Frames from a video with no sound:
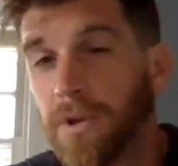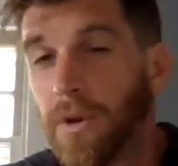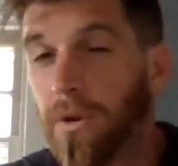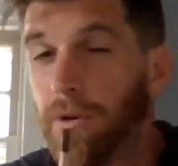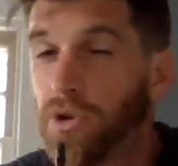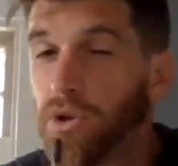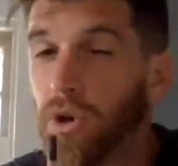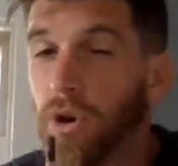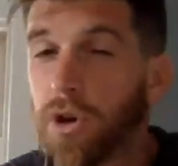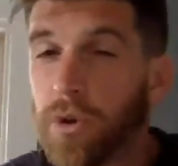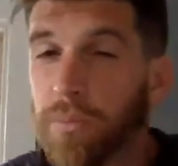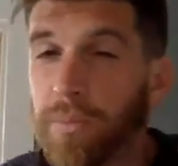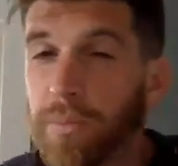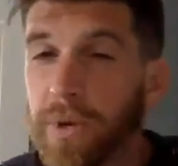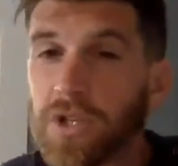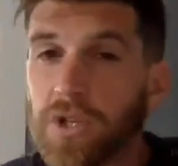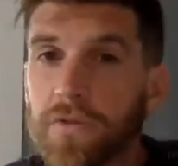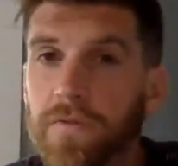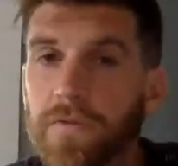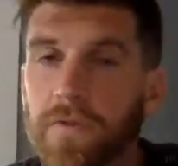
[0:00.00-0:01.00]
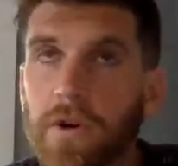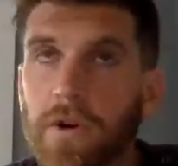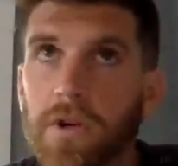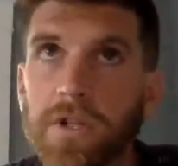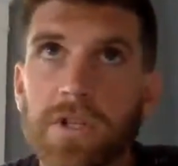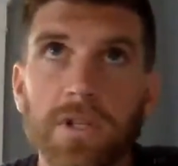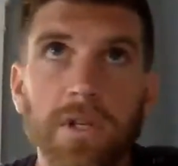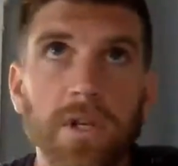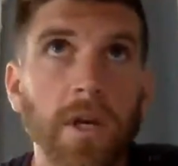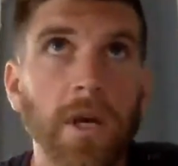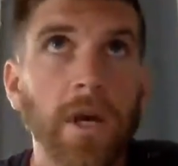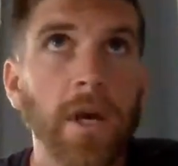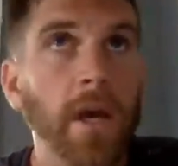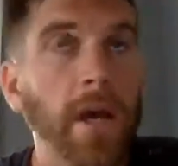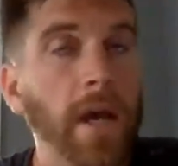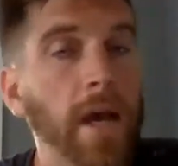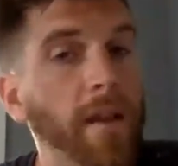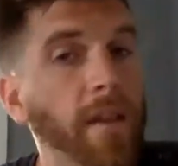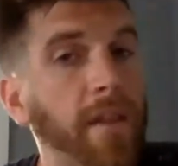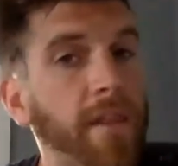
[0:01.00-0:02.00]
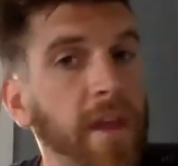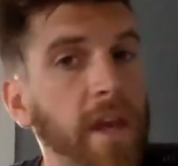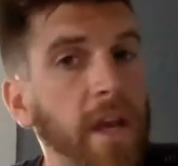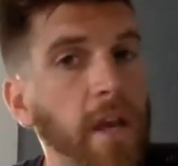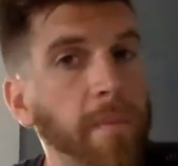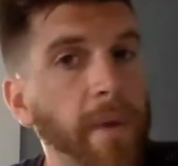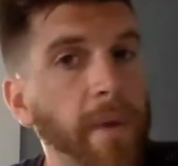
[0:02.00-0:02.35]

So draw your picture first and think